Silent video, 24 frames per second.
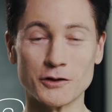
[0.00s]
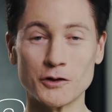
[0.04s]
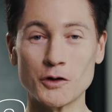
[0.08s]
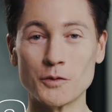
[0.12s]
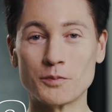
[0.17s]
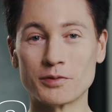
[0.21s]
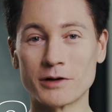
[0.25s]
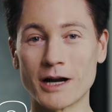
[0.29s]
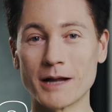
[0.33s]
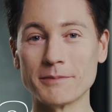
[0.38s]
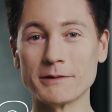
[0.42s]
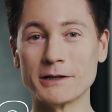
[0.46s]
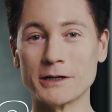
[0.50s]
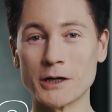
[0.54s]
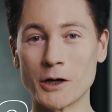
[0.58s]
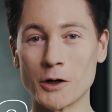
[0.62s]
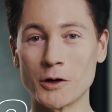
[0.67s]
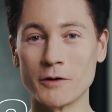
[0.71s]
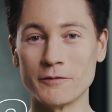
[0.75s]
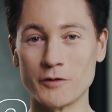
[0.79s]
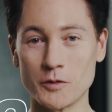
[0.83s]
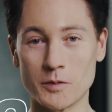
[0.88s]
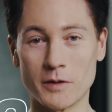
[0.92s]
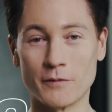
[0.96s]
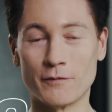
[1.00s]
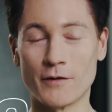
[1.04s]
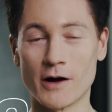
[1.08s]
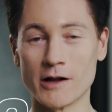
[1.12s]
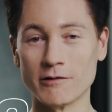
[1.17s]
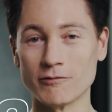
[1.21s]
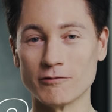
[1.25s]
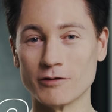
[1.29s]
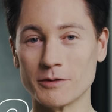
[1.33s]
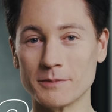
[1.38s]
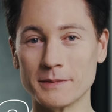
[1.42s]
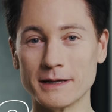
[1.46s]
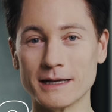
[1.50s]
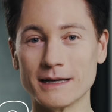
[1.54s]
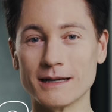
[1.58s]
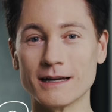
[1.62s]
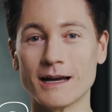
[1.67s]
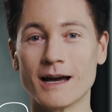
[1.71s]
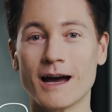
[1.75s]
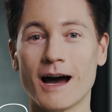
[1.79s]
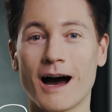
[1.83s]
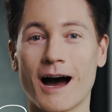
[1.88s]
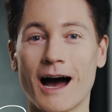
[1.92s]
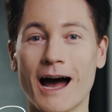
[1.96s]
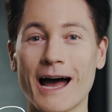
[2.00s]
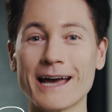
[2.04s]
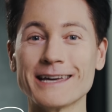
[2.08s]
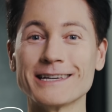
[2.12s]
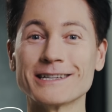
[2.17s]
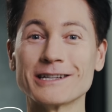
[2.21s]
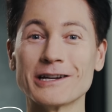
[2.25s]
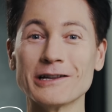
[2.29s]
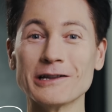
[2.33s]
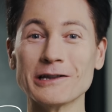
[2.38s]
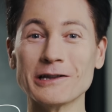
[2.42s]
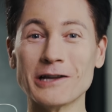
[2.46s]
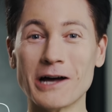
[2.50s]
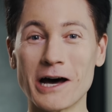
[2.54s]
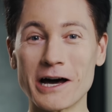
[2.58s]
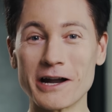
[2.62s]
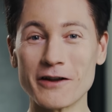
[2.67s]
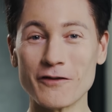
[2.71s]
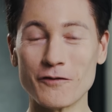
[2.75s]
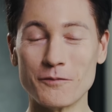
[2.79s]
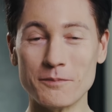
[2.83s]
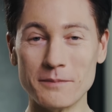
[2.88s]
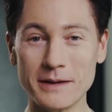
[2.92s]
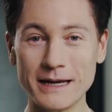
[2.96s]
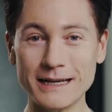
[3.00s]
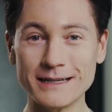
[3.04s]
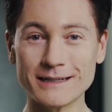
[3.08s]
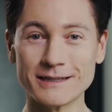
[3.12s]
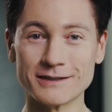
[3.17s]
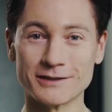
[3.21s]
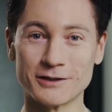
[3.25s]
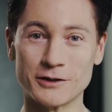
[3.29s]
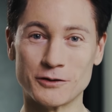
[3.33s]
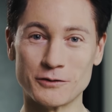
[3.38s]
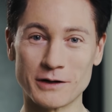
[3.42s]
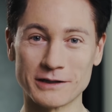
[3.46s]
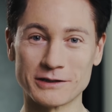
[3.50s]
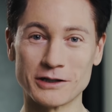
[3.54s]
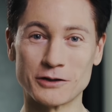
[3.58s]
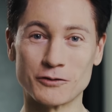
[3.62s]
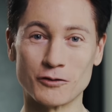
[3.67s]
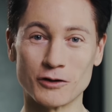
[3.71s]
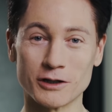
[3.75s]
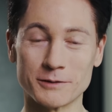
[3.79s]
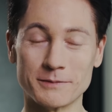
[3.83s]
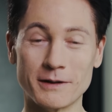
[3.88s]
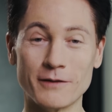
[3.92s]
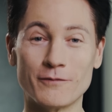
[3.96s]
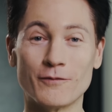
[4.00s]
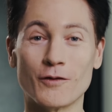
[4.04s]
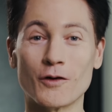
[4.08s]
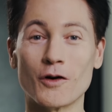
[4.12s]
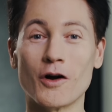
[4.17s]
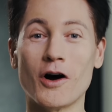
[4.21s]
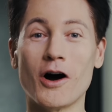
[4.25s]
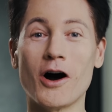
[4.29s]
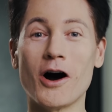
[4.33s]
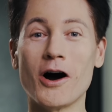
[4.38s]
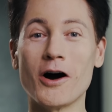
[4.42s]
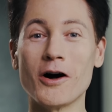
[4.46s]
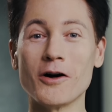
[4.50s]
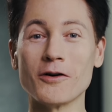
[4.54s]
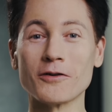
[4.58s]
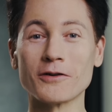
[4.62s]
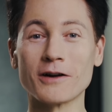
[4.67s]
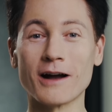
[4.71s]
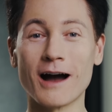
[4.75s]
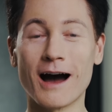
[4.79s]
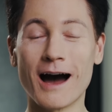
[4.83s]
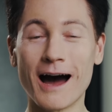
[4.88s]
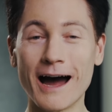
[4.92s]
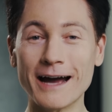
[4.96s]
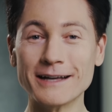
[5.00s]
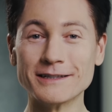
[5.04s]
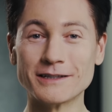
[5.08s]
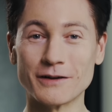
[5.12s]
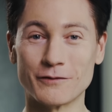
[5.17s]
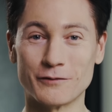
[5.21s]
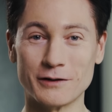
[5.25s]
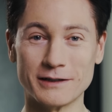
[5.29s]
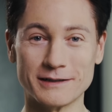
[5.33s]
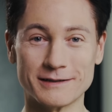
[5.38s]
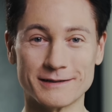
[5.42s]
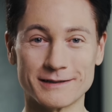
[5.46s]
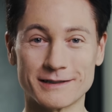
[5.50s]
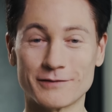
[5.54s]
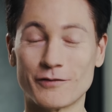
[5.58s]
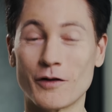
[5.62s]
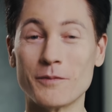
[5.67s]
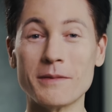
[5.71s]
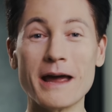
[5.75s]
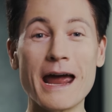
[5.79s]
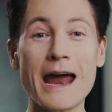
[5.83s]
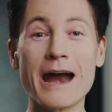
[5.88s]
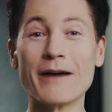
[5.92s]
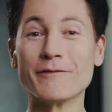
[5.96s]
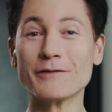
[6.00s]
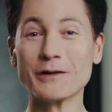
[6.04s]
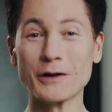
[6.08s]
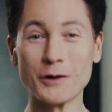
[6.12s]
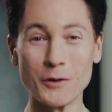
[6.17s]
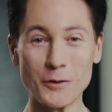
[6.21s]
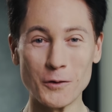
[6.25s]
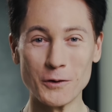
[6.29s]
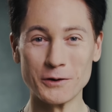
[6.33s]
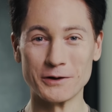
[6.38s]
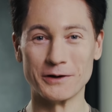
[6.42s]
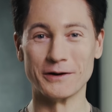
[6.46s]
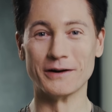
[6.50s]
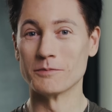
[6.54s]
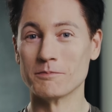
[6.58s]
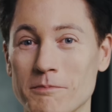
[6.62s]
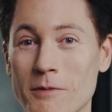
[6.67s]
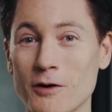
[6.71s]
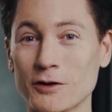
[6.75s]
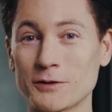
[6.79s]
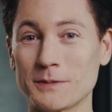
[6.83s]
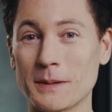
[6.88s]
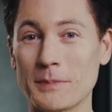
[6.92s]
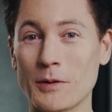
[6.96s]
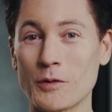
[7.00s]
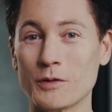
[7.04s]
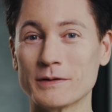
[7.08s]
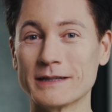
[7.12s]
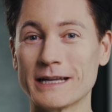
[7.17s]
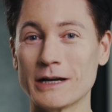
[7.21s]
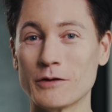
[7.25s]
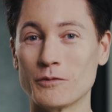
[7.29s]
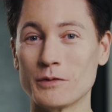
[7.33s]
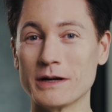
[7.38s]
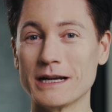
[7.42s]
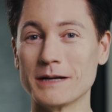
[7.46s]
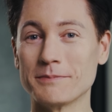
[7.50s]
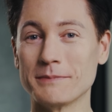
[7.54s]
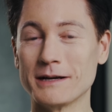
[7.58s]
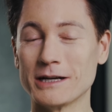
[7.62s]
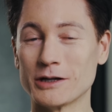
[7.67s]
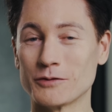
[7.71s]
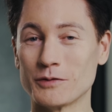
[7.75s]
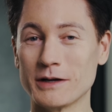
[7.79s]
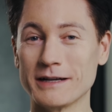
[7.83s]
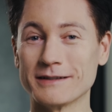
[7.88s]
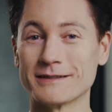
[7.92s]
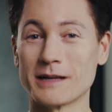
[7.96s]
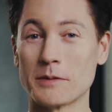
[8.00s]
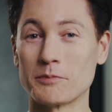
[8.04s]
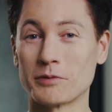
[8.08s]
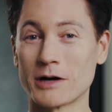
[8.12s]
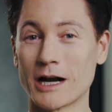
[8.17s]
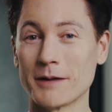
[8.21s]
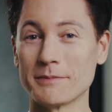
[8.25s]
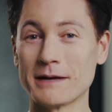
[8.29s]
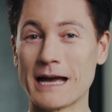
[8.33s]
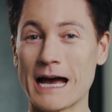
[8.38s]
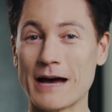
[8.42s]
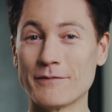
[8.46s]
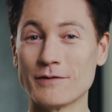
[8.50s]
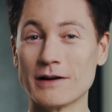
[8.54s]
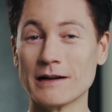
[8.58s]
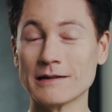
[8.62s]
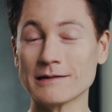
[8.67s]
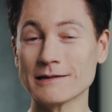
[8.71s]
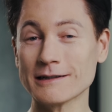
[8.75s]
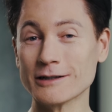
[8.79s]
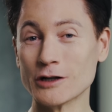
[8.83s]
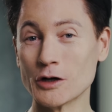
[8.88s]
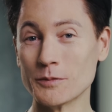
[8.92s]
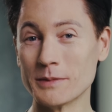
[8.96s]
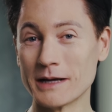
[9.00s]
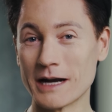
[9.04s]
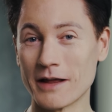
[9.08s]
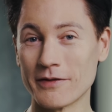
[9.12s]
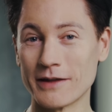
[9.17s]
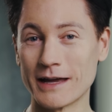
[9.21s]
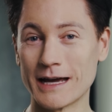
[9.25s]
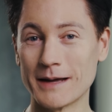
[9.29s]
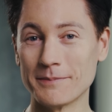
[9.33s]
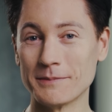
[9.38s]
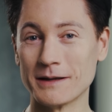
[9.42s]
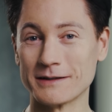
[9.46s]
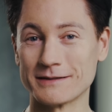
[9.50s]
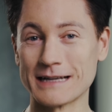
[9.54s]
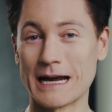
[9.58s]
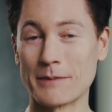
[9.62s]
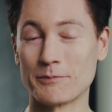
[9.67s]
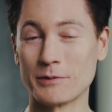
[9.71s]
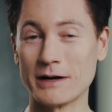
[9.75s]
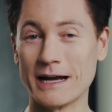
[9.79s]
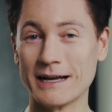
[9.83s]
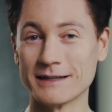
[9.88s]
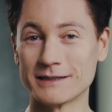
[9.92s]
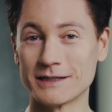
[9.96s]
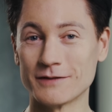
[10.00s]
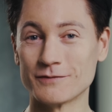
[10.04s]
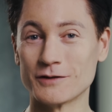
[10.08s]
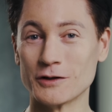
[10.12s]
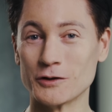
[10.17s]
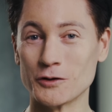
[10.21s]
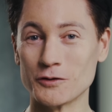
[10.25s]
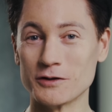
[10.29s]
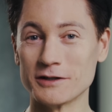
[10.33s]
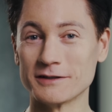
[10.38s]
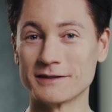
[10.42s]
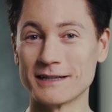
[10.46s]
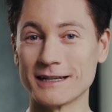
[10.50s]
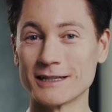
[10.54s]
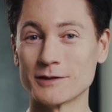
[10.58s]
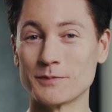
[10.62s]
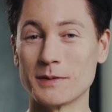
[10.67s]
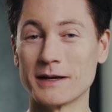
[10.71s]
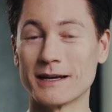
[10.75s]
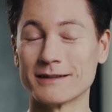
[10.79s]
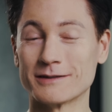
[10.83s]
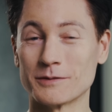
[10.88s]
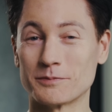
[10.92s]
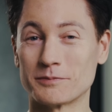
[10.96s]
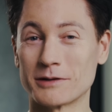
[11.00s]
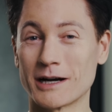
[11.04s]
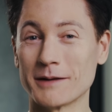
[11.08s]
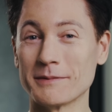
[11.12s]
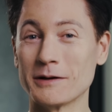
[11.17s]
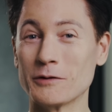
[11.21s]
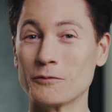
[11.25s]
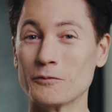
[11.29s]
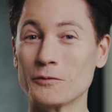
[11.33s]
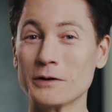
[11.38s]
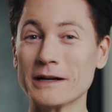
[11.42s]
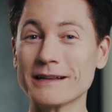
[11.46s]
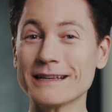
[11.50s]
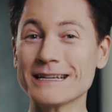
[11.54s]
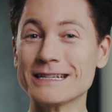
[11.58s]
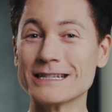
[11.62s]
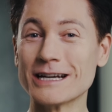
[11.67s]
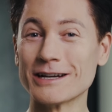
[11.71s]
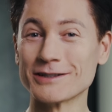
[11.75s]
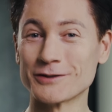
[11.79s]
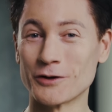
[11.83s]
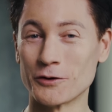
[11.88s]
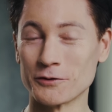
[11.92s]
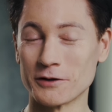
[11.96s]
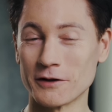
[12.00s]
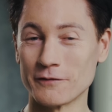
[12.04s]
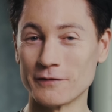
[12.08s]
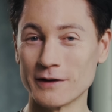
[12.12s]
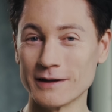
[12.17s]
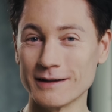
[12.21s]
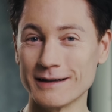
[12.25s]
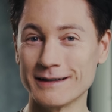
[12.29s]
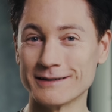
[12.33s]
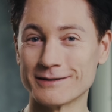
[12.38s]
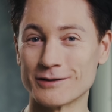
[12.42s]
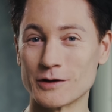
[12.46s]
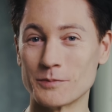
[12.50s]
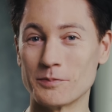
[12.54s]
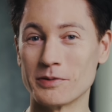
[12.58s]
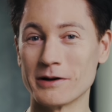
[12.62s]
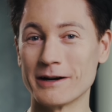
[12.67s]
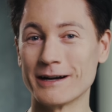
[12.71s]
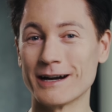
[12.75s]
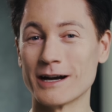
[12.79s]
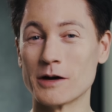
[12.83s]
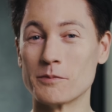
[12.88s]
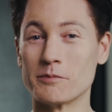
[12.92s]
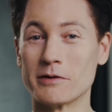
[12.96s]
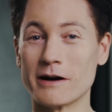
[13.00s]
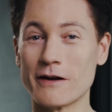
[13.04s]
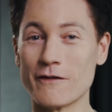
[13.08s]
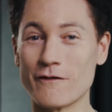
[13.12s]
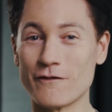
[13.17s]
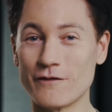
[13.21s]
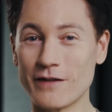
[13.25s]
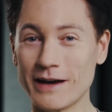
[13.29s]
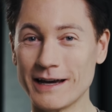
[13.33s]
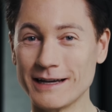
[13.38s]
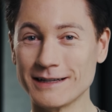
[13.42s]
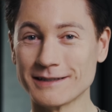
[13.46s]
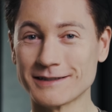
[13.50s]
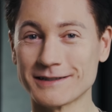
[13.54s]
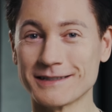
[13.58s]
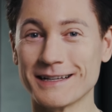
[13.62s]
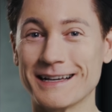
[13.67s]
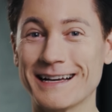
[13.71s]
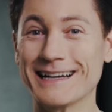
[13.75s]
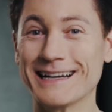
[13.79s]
You probably know if you've been following me, I get a lot of meanness directed towards me for all kinds of reasons, from every corner. Most people, when they read mean tweets, they probably have a little bit of them that's apprehensive to do these things because it probably really does hurt their feelings and they're putting on a brave face.